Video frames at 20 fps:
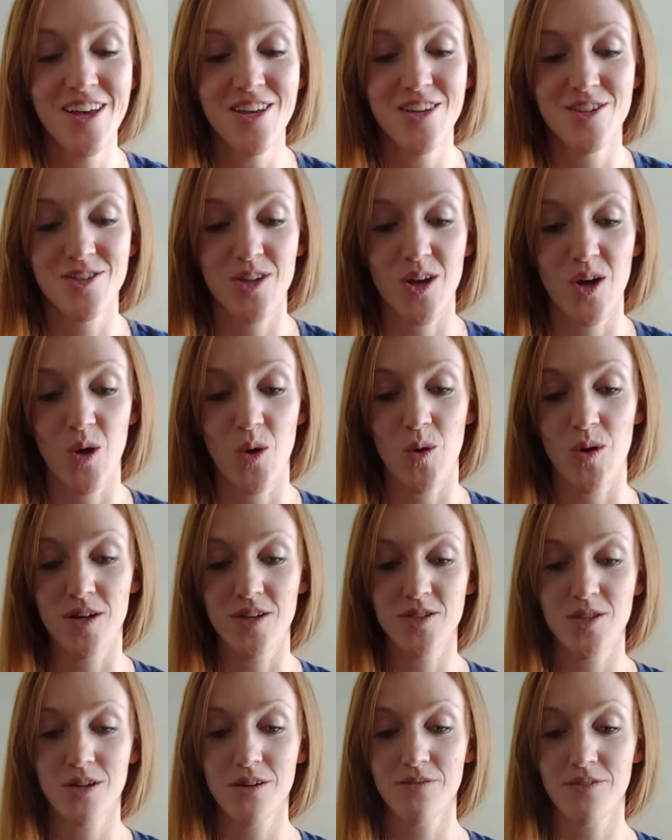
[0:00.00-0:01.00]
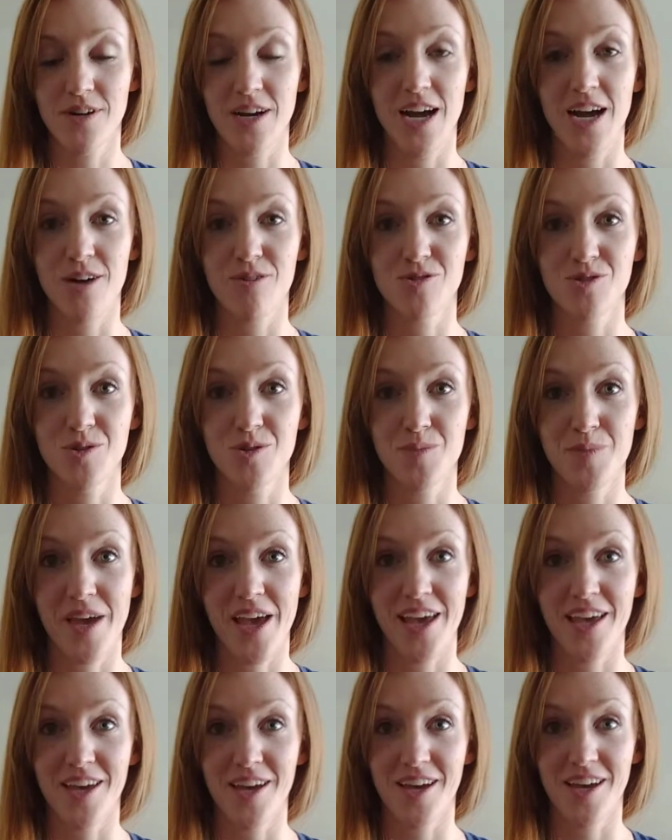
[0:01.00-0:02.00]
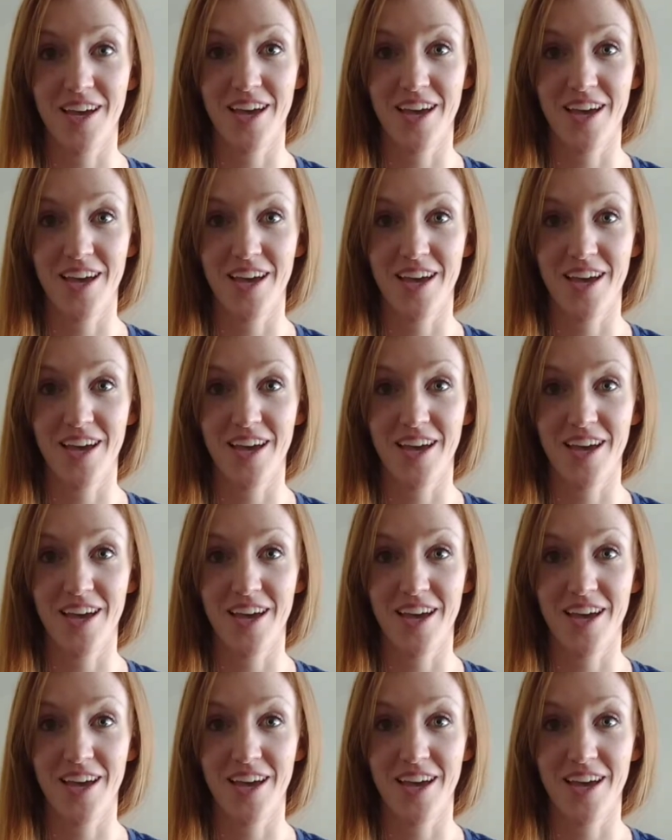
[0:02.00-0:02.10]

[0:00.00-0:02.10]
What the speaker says: So let's go over how to make